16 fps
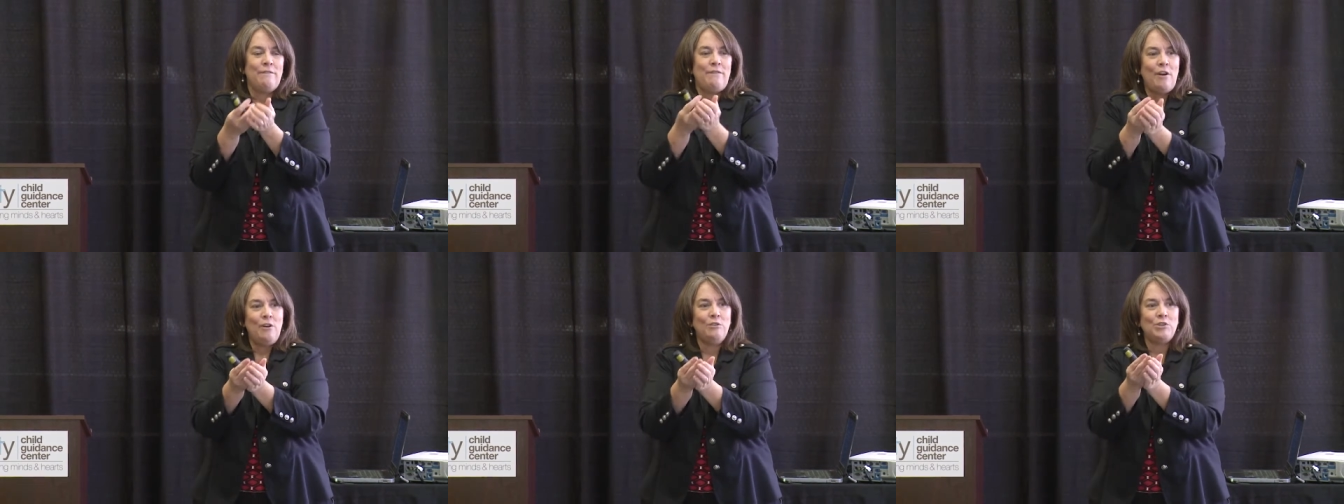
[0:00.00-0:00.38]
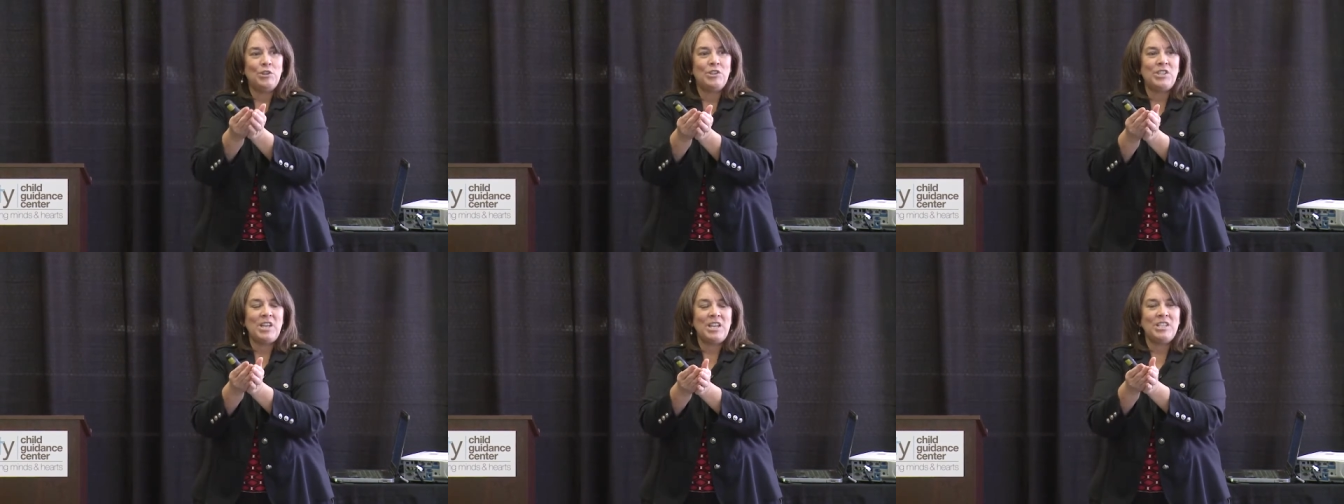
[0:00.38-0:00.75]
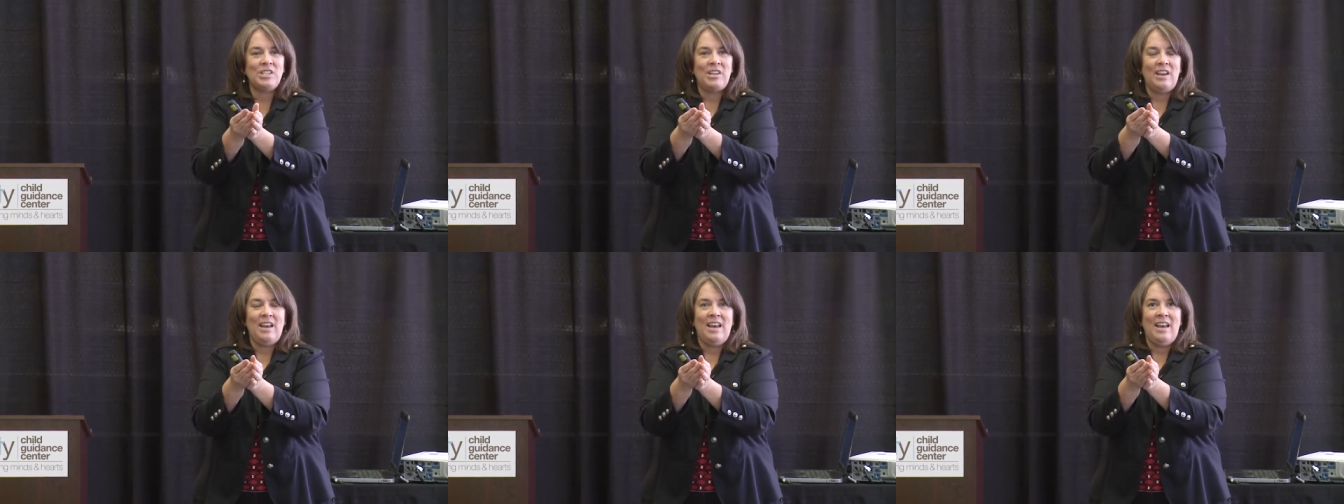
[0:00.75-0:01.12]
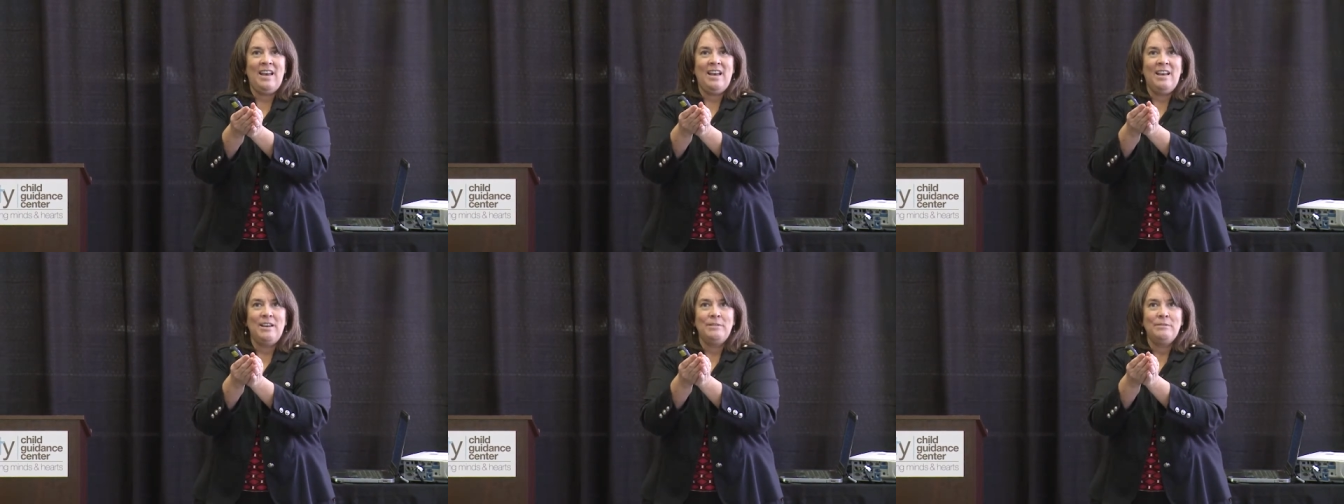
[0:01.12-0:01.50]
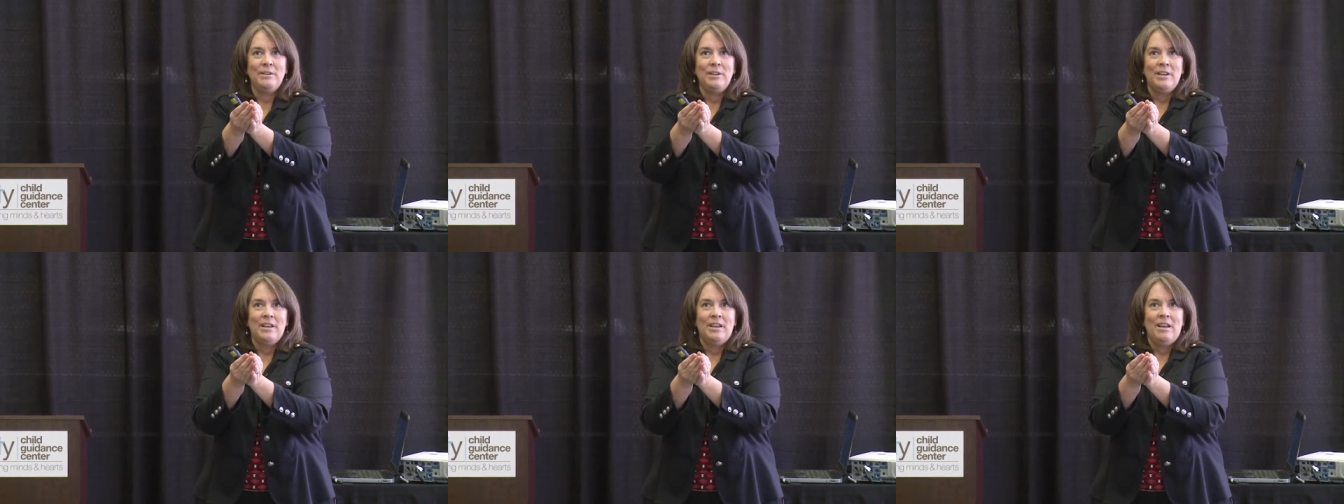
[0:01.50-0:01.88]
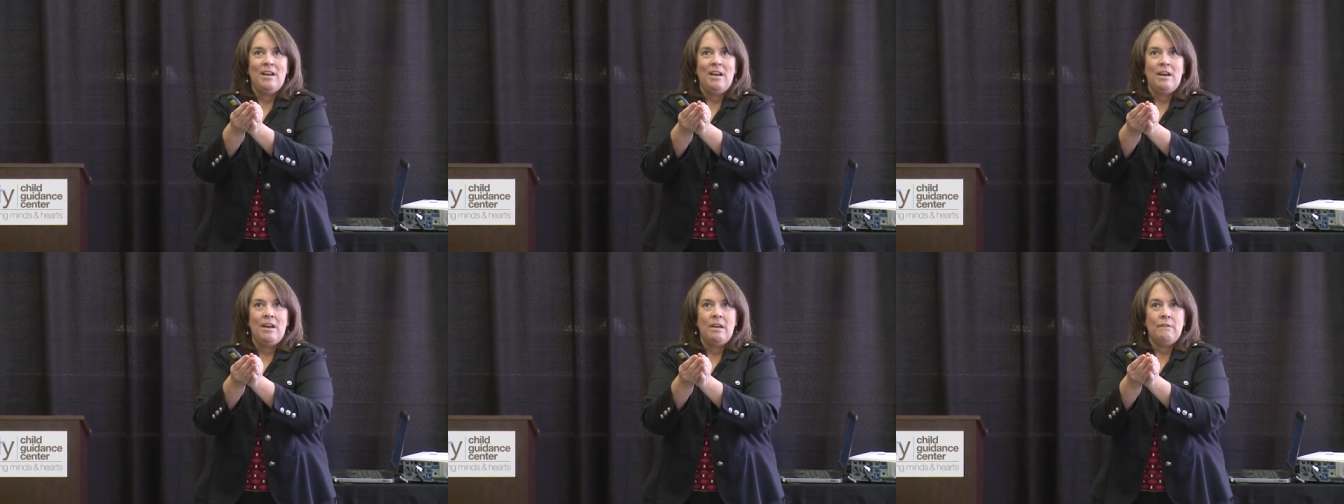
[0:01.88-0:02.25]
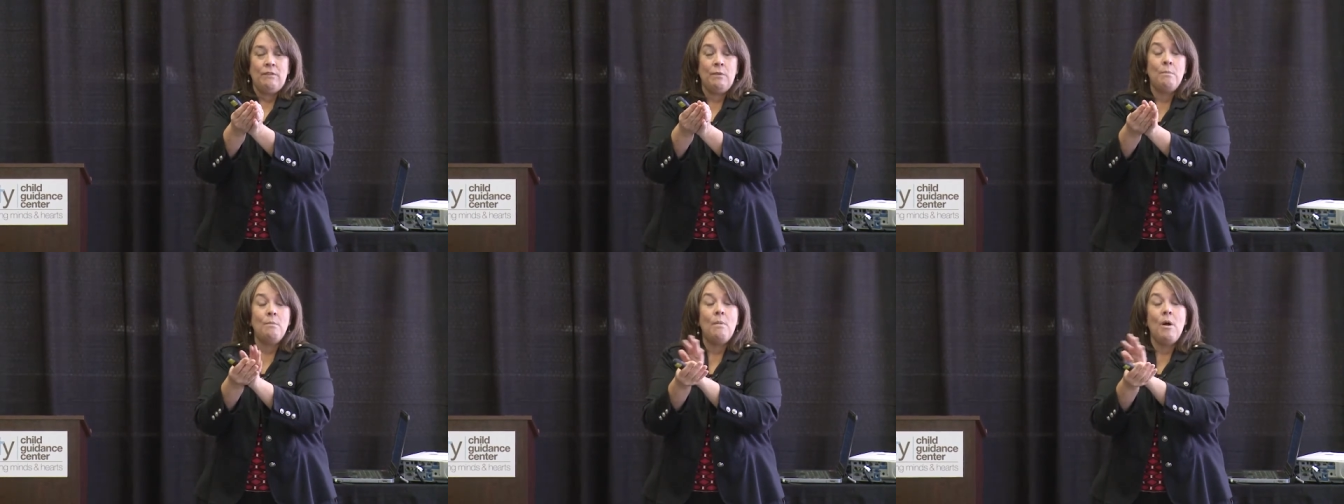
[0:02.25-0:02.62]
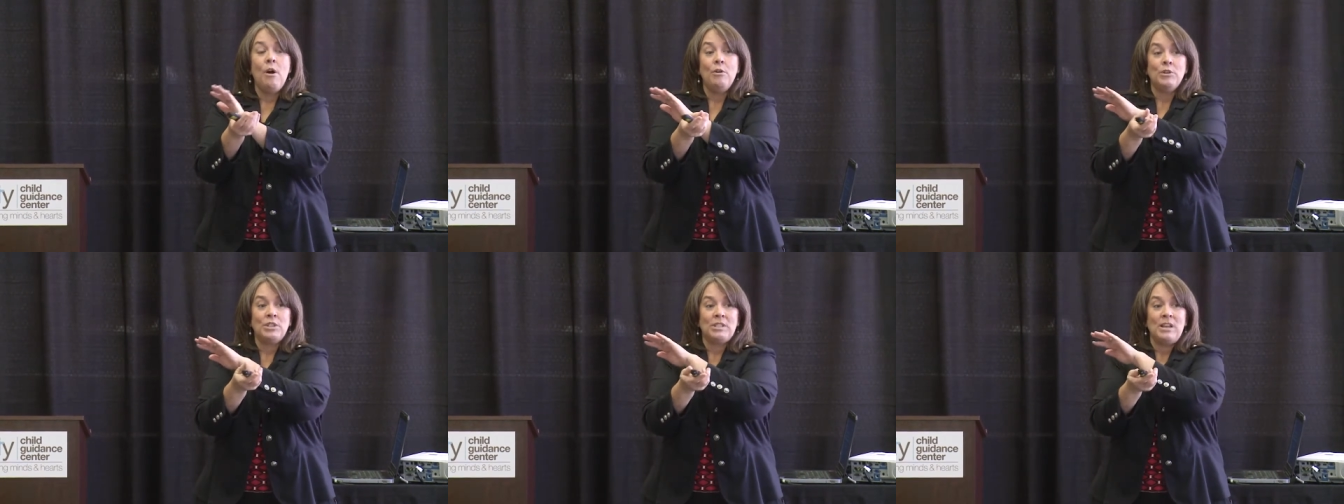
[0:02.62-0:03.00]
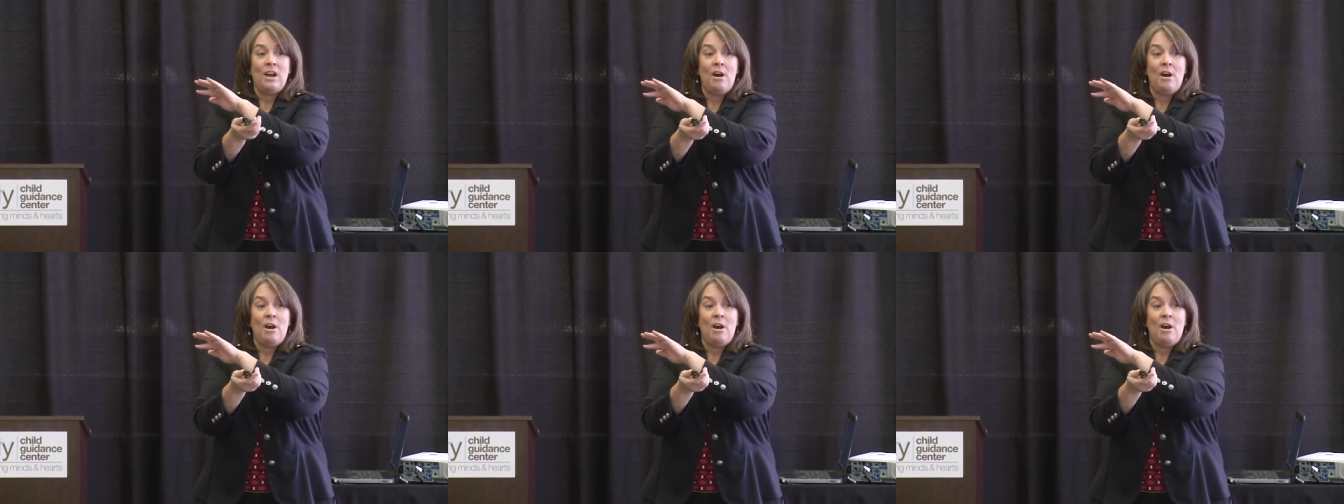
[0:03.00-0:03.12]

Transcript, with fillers: phones are such, uh, for most,